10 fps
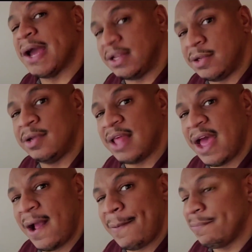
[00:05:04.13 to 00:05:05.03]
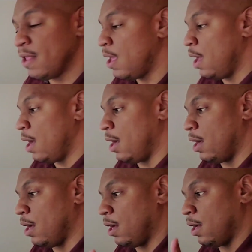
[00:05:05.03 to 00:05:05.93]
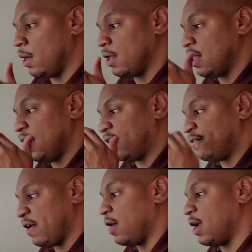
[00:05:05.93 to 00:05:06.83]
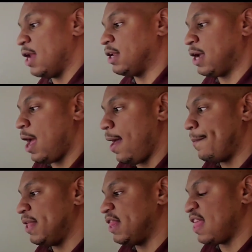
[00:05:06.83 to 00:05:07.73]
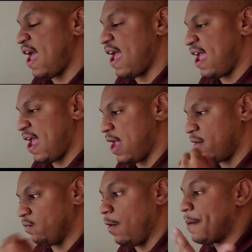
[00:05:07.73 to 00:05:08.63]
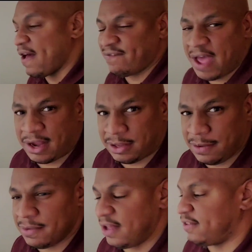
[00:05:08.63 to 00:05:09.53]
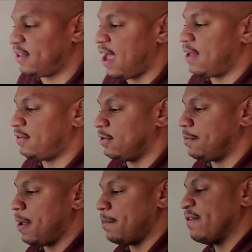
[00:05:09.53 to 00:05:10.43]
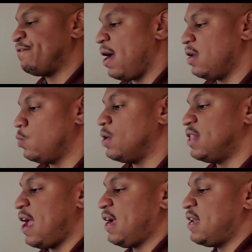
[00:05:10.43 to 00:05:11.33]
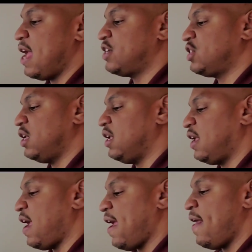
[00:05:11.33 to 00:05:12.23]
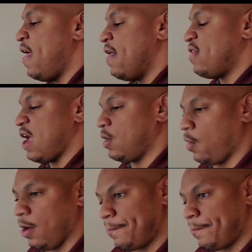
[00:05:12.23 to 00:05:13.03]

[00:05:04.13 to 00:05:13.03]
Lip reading: might do that. It's very uncommon that a robot vacuum does that. So to be able to find one that can actually get that